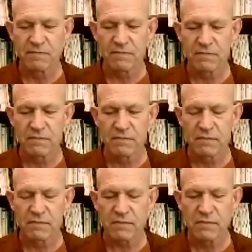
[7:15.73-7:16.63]
How does one
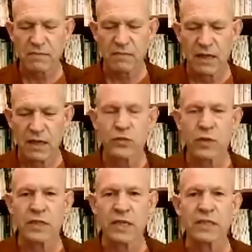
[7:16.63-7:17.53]
get to this world
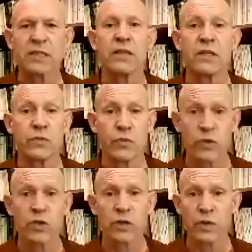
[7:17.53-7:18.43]
where there are no
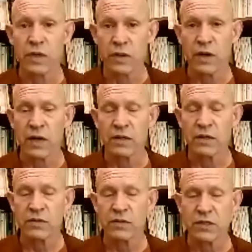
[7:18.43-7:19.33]
such
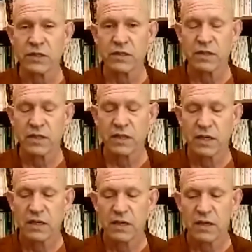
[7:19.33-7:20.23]
things as
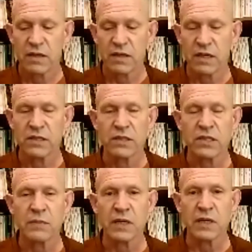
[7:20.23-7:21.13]
coming and going,
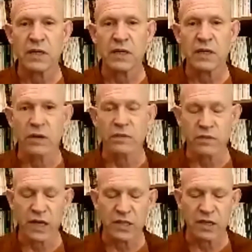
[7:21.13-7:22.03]
rising and passing
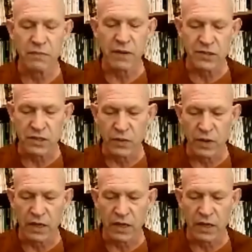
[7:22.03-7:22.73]
away, birth and death?